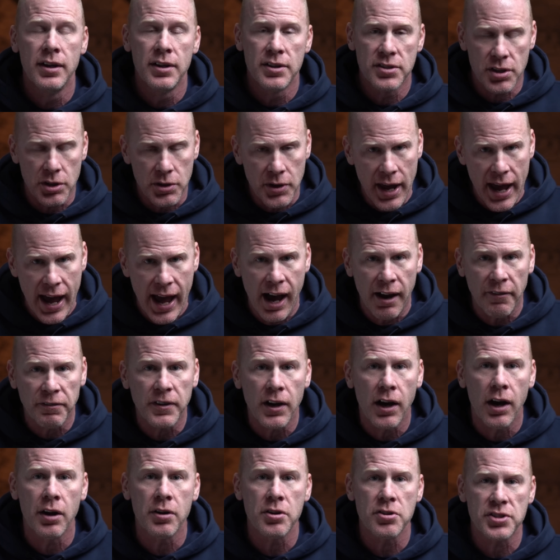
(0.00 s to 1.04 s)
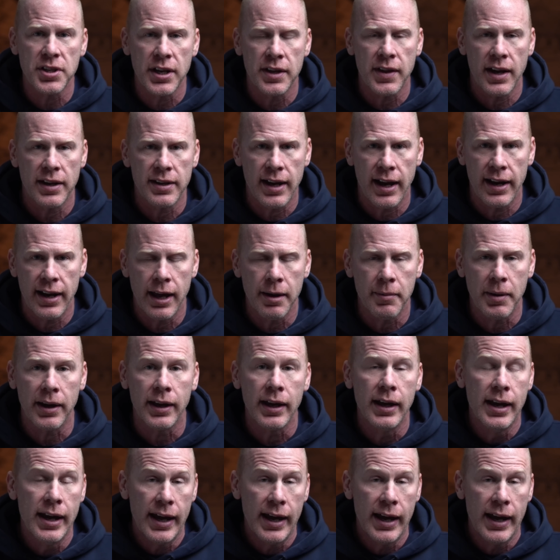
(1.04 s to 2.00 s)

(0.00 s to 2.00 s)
So you have to understand that dynamic.